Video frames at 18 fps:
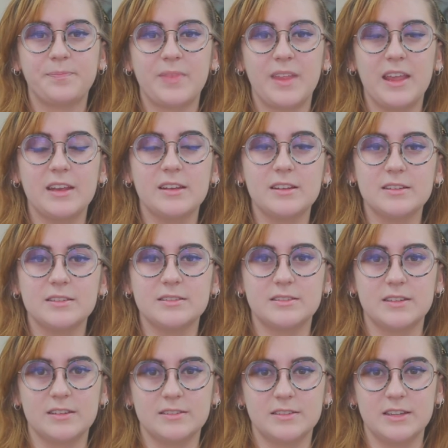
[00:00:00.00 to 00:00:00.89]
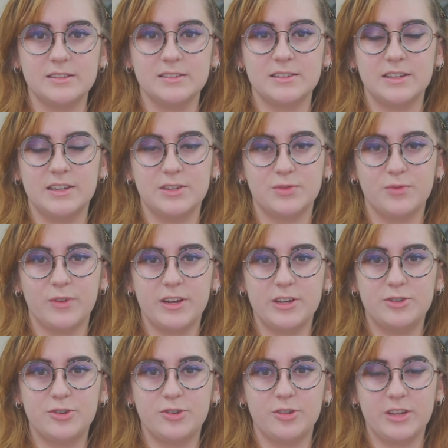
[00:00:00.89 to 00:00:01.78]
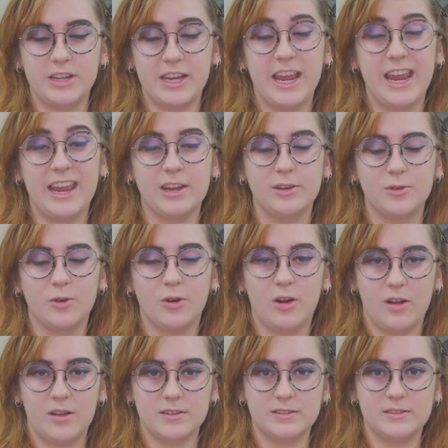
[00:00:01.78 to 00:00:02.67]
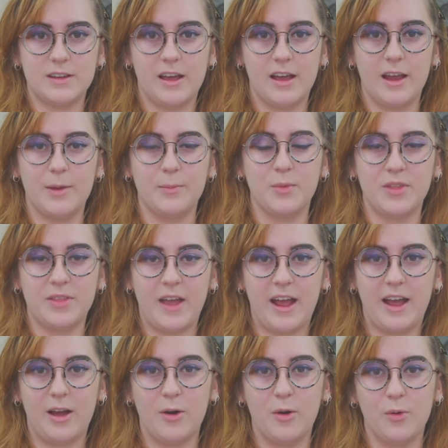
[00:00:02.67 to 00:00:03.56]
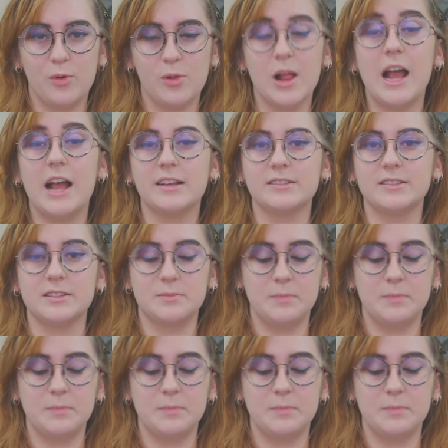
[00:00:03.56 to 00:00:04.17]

inconsistencies regionally and across time with how glass is